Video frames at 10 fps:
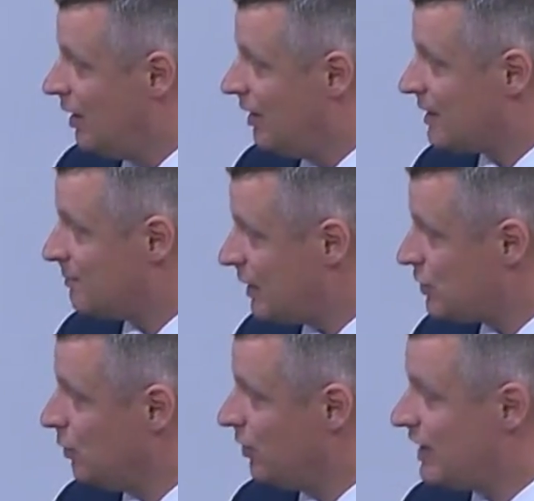Let's make
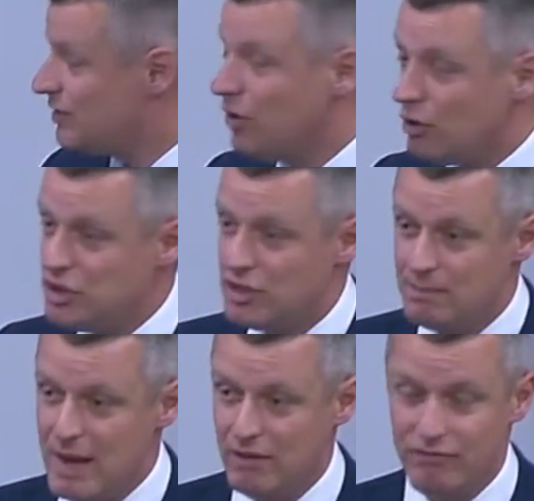sure that it's not just
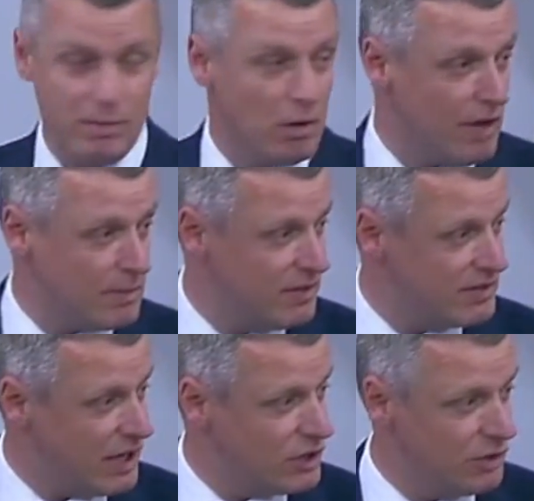male and female
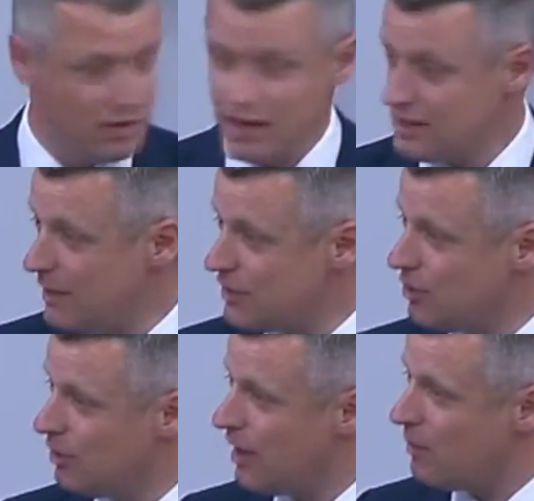representation. Let's make
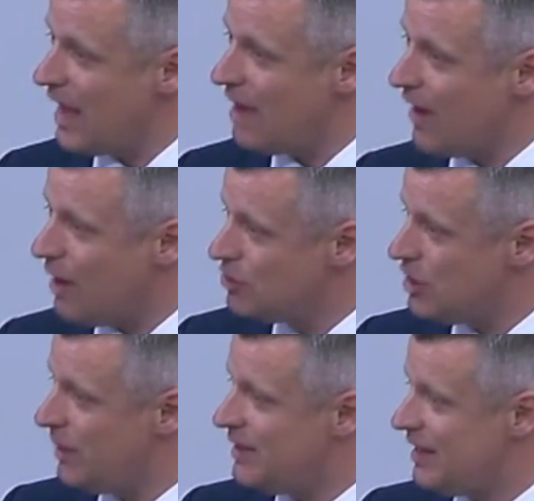sure that we have
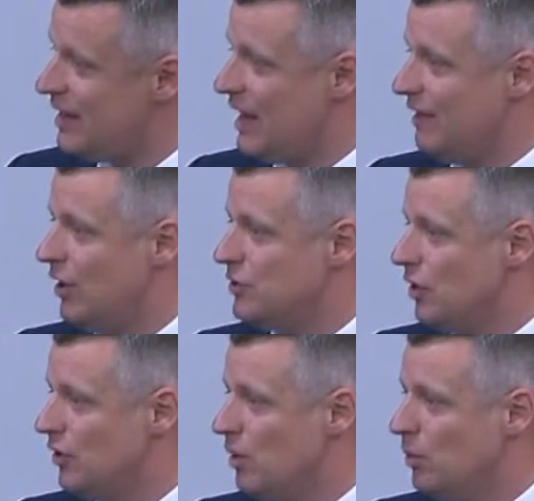LGBT heroes
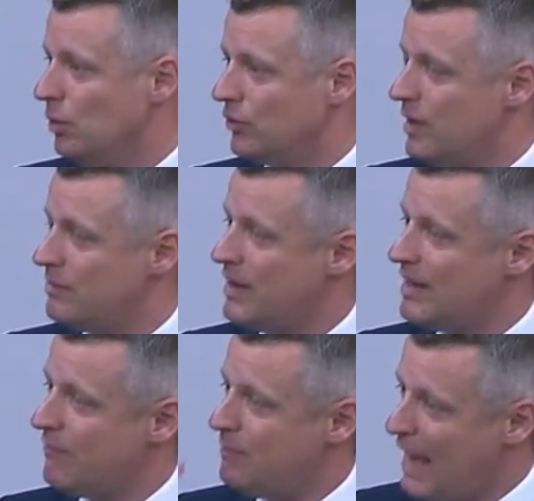on our walls, that we
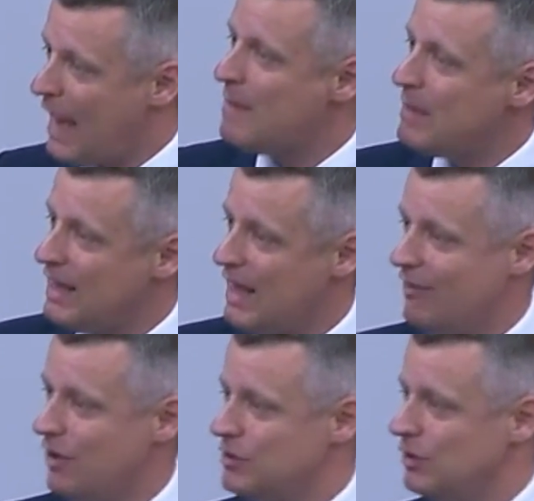have BAME
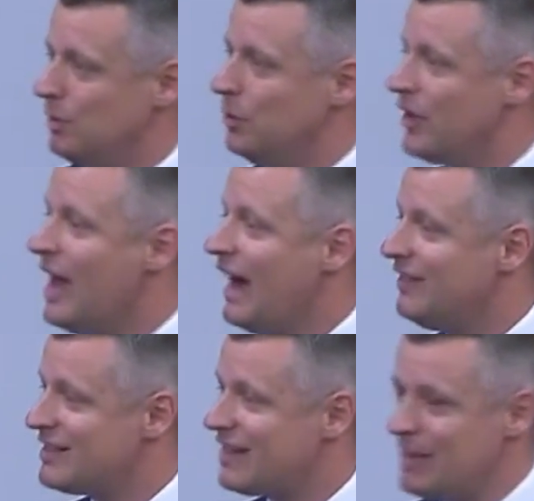heroes on our walls, and
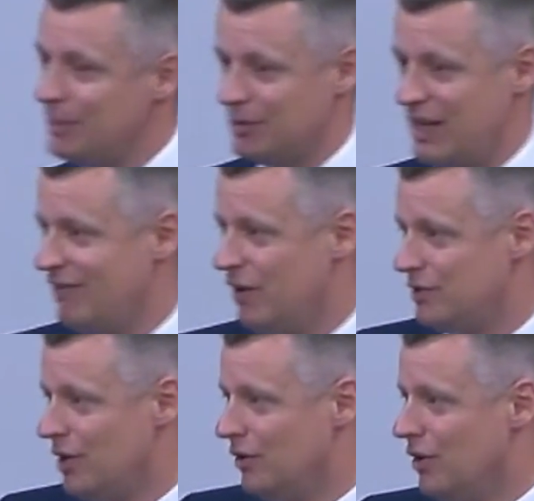disabled
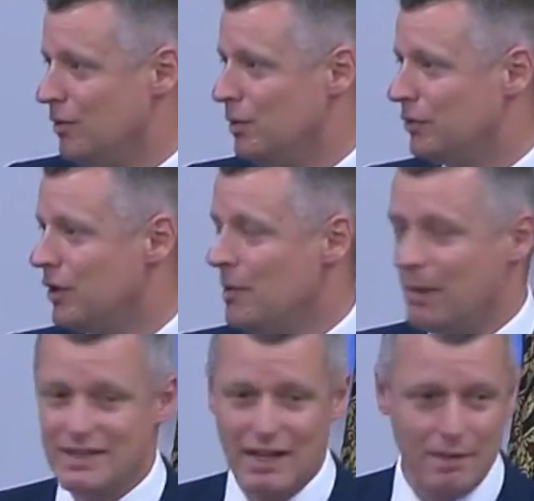heroes on our walls.
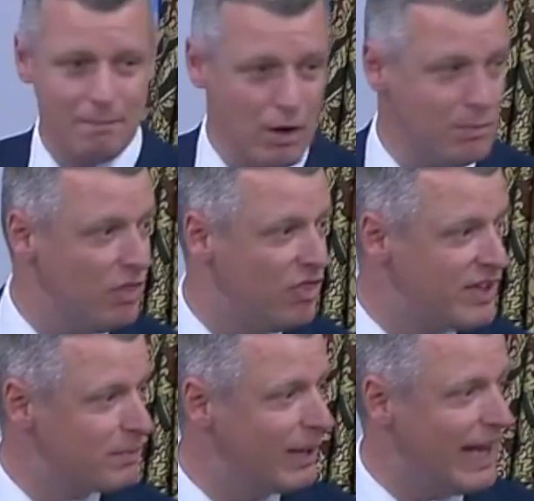Because at the moment,
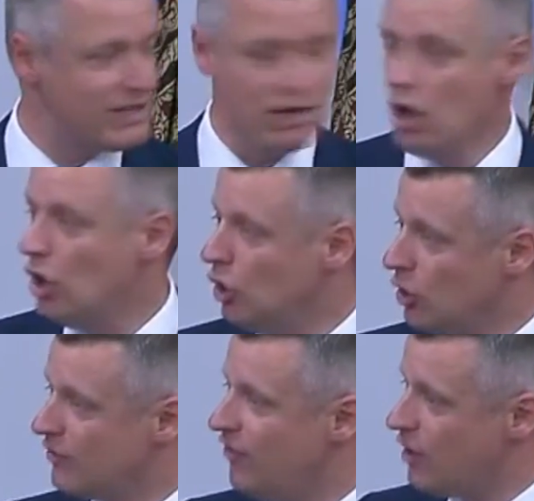this place
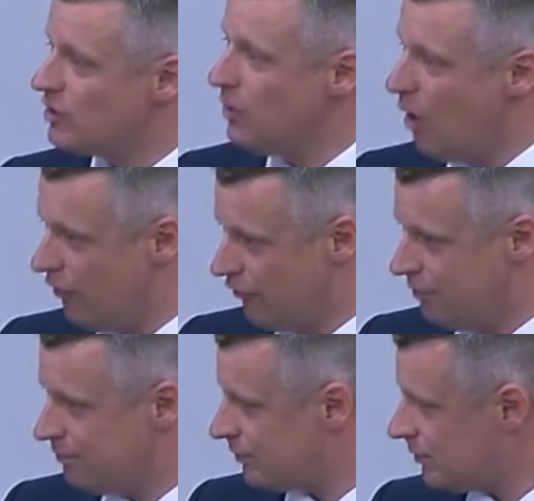looks far too
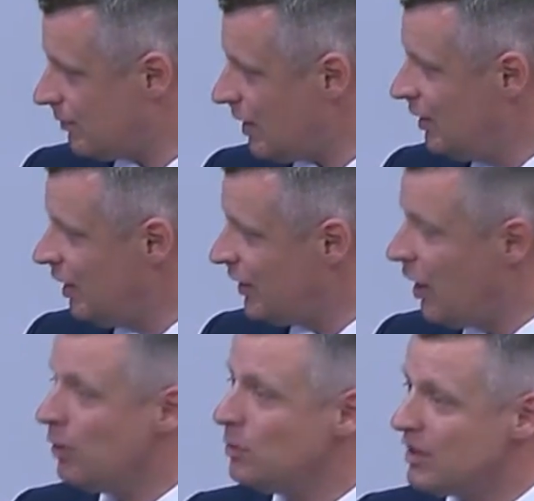often like the
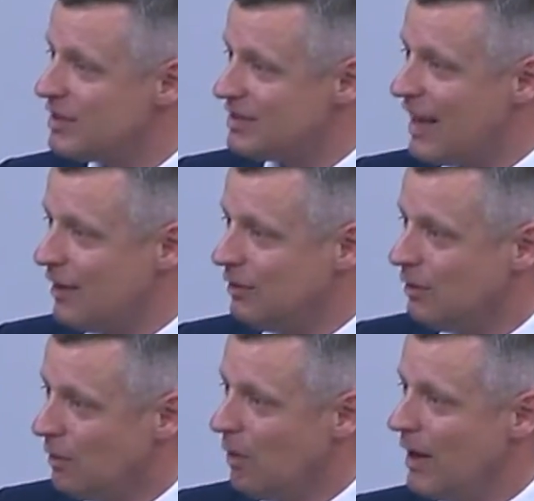old, stale,
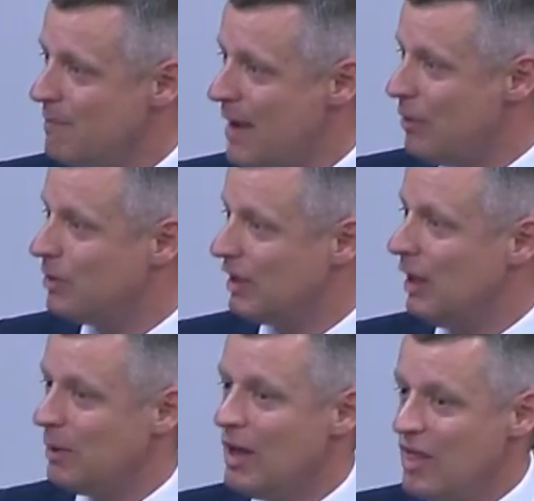white male
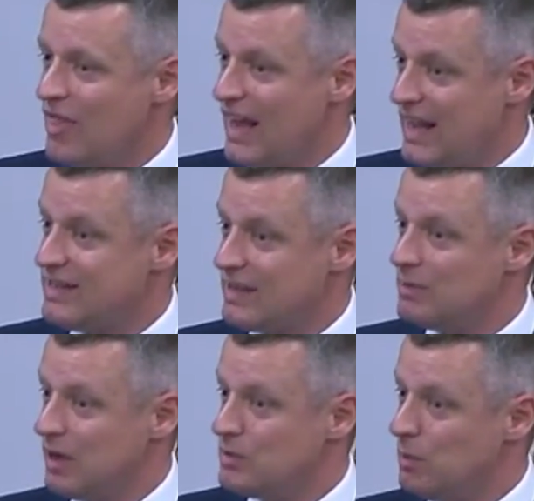club that it
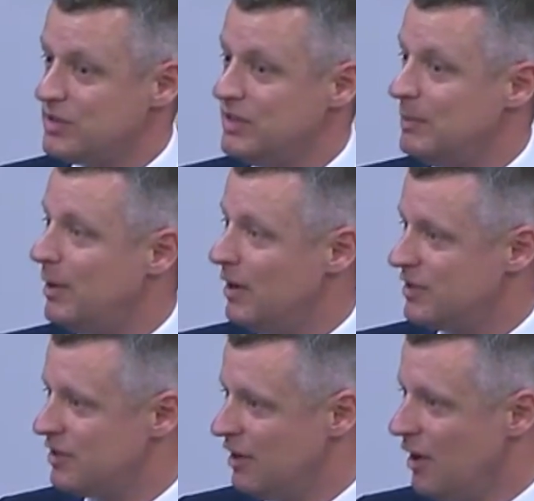sometimes was in the past.